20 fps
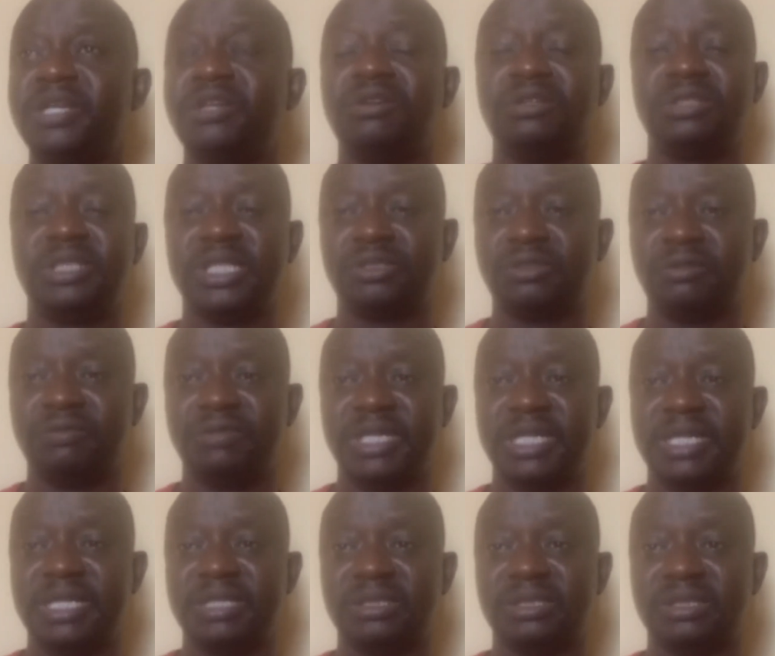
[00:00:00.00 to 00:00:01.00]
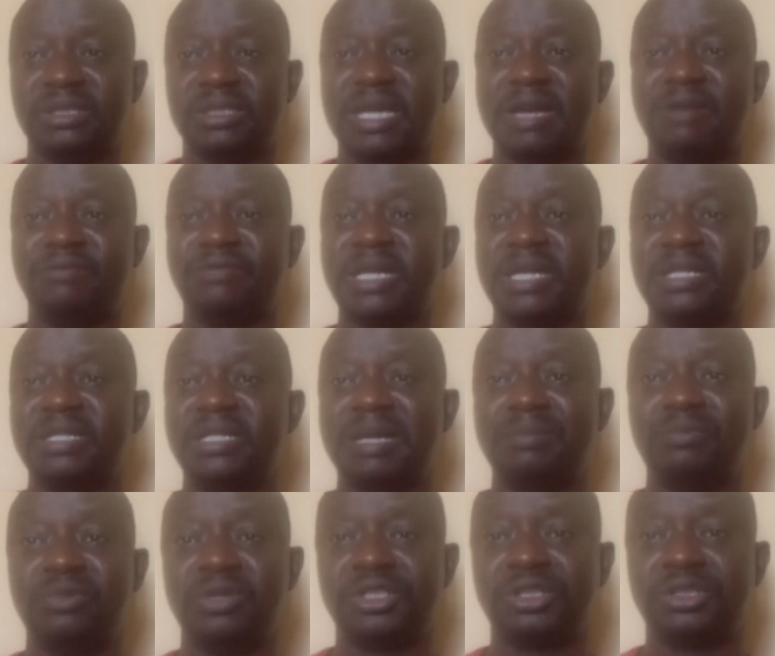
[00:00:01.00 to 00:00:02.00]
hundreds of years after the
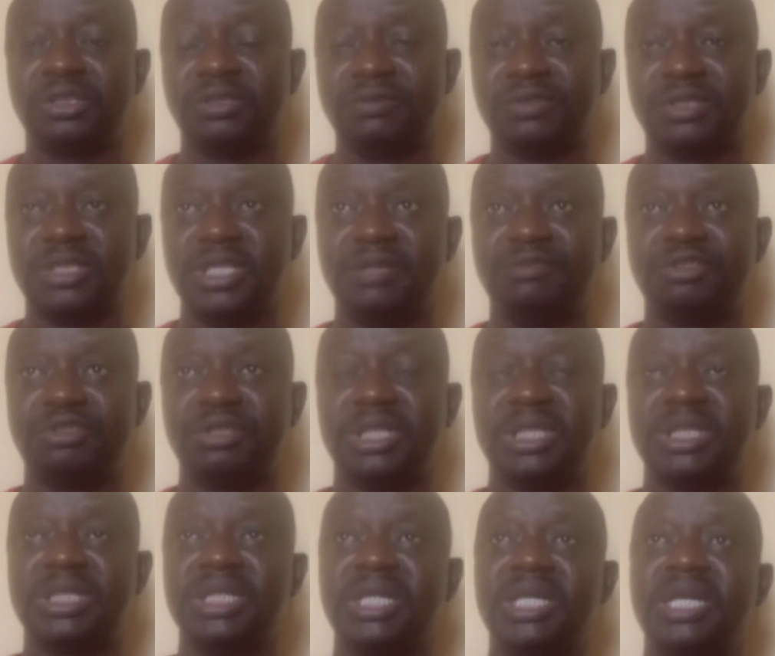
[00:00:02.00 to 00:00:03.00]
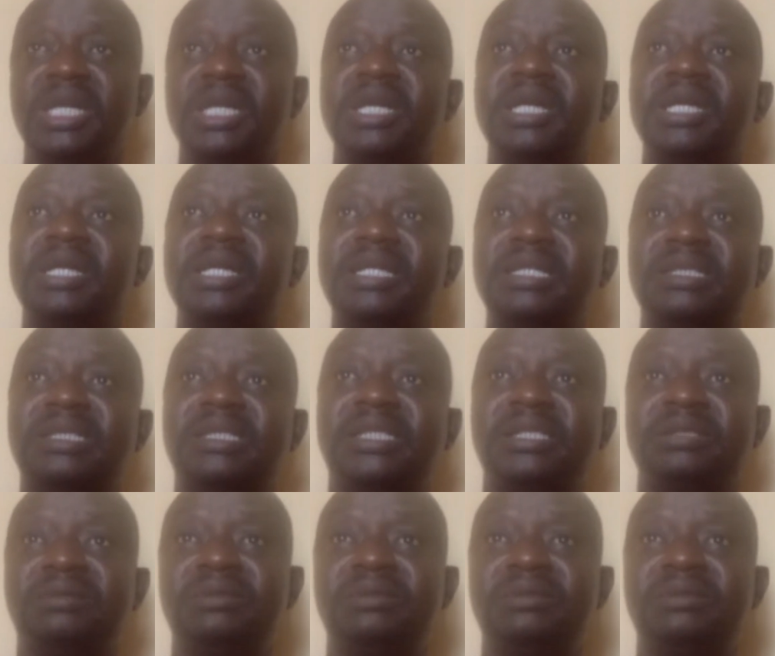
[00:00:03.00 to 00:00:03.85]
abolition of slave trade, is still